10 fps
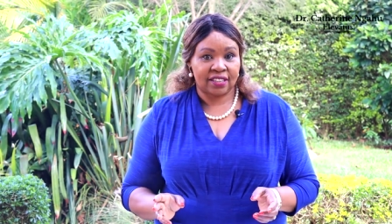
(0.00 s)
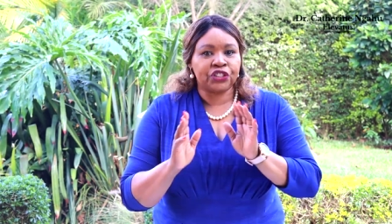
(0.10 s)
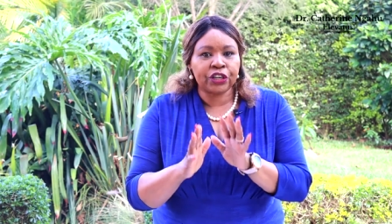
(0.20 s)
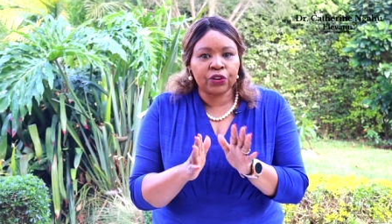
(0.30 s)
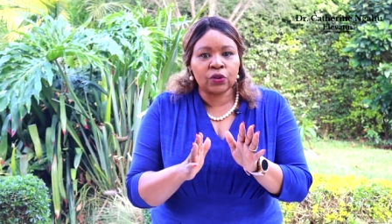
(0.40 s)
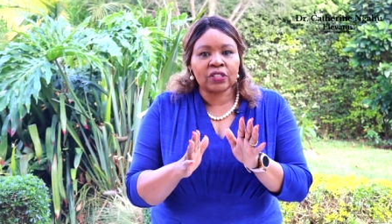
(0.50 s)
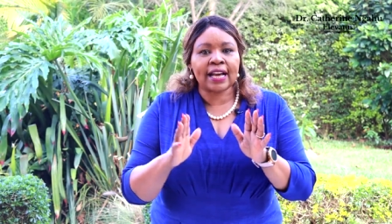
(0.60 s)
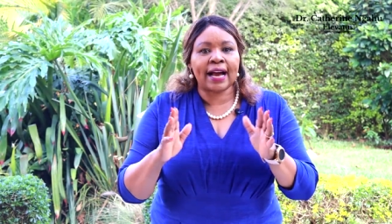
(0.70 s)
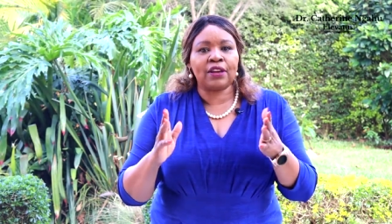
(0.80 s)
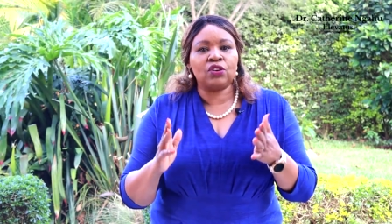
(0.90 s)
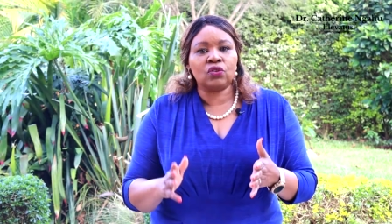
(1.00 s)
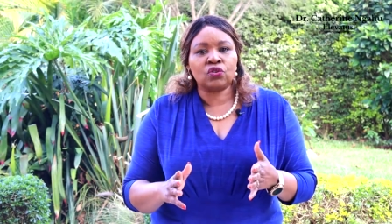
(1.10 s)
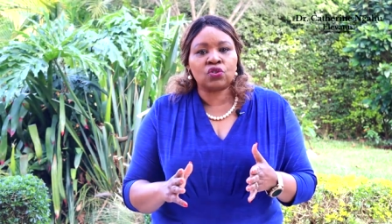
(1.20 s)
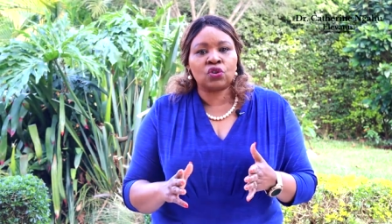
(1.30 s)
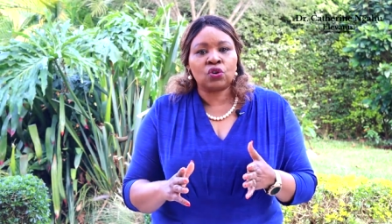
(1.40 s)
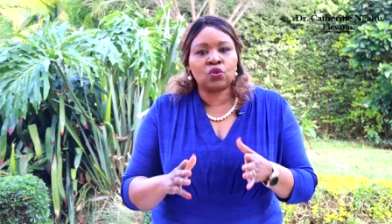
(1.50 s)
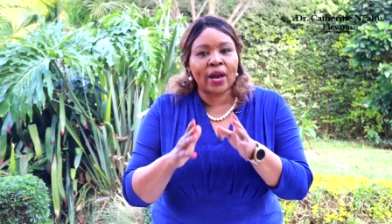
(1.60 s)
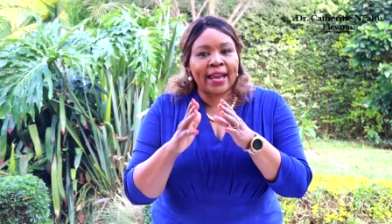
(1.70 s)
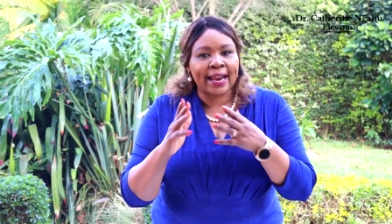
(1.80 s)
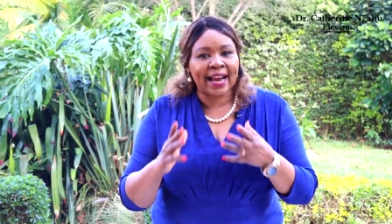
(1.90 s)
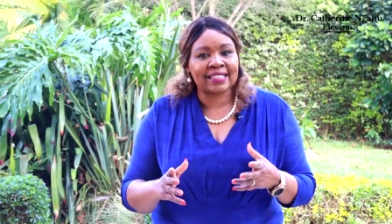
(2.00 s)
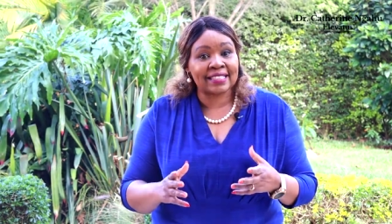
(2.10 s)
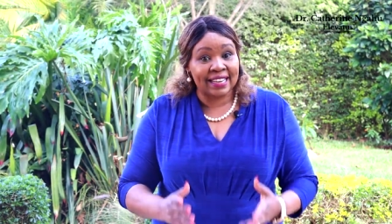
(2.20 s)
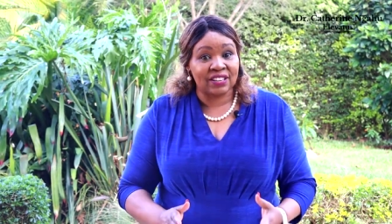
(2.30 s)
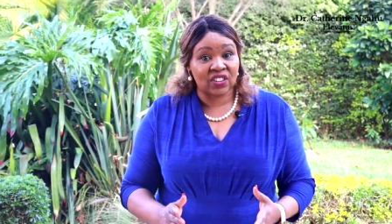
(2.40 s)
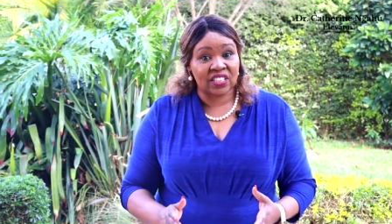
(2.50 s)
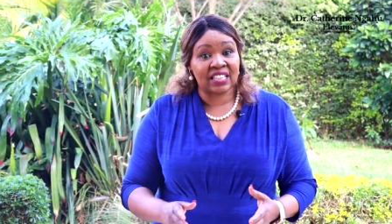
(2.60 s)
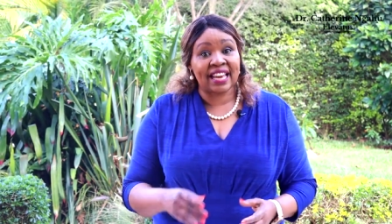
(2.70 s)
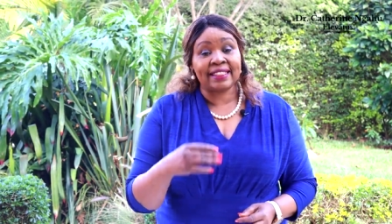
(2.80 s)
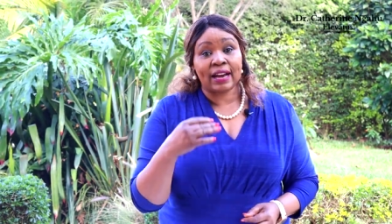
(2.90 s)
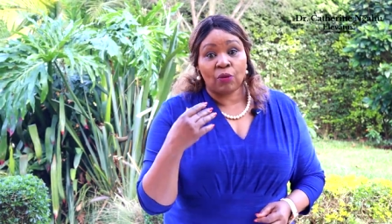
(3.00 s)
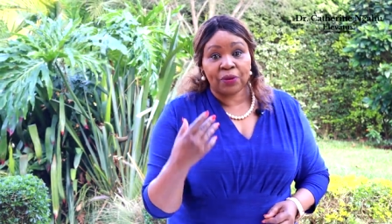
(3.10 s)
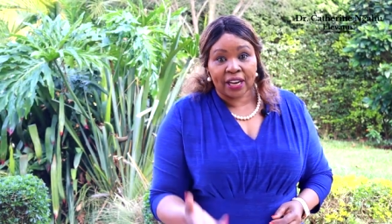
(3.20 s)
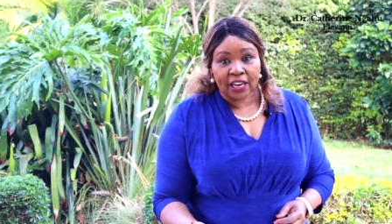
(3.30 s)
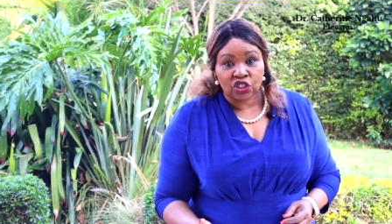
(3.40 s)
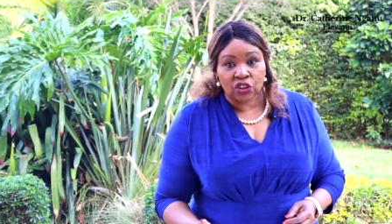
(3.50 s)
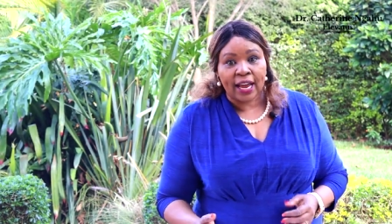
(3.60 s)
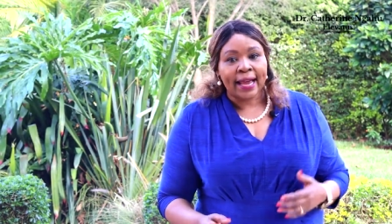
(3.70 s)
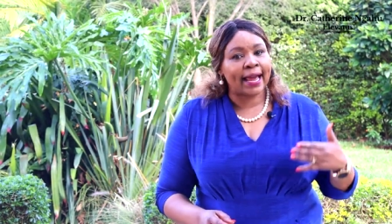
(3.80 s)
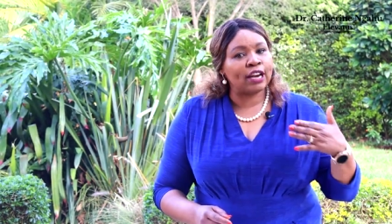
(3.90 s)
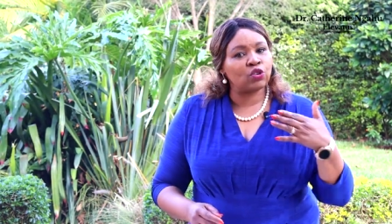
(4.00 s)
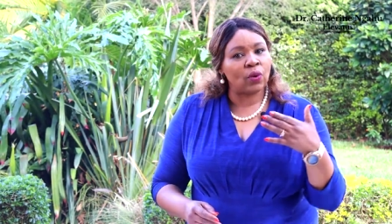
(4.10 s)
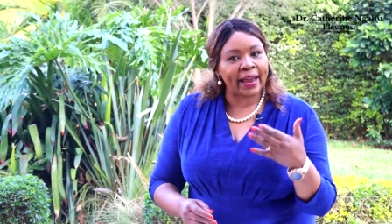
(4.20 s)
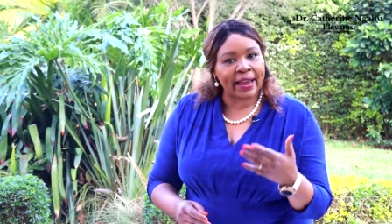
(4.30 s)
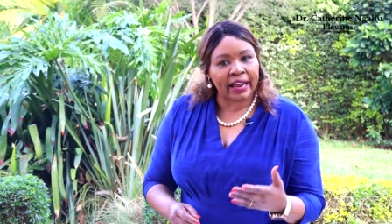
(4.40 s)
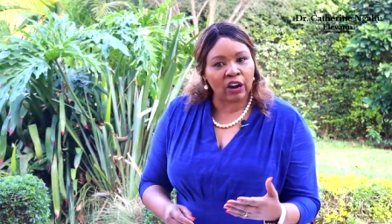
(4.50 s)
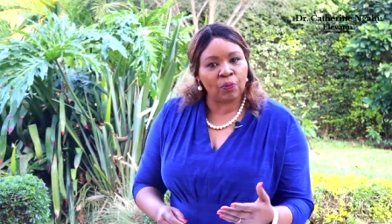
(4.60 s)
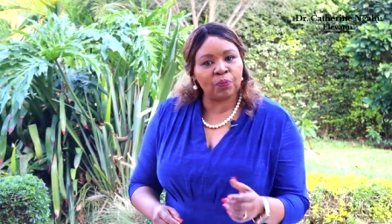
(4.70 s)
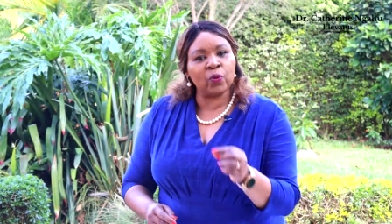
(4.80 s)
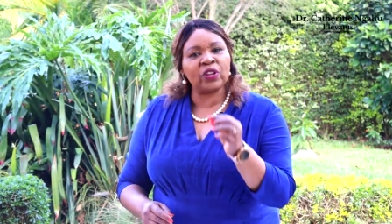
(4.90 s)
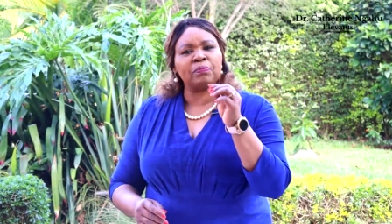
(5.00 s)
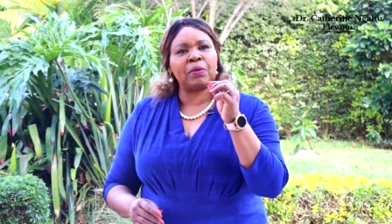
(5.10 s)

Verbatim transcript: Jingles are used to enhance interest in the communication and to help with